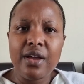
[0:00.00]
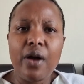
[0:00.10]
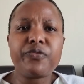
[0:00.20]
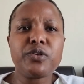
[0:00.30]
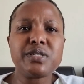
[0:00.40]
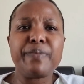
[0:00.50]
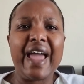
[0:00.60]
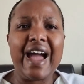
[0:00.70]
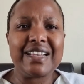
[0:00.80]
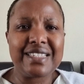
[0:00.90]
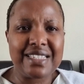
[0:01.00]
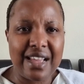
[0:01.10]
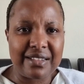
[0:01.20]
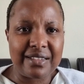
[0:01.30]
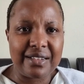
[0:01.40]
of course my heart
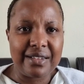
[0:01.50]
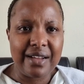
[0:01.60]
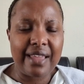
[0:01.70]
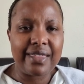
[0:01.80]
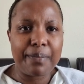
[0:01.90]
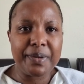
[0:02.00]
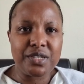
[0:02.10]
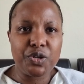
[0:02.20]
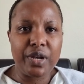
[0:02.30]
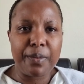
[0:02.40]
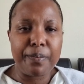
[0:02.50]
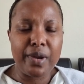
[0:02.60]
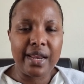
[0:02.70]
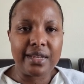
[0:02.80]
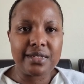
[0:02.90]
sank at that particular
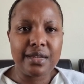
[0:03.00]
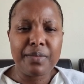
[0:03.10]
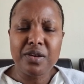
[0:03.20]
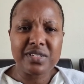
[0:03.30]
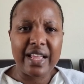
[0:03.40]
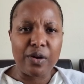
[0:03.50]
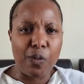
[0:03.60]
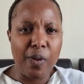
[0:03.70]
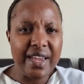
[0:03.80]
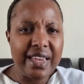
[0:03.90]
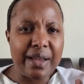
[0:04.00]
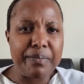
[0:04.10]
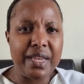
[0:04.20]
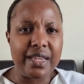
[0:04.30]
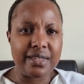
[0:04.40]
minute. But I was like, wait a
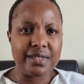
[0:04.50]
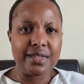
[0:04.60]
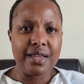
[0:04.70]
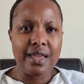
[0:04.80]
minute.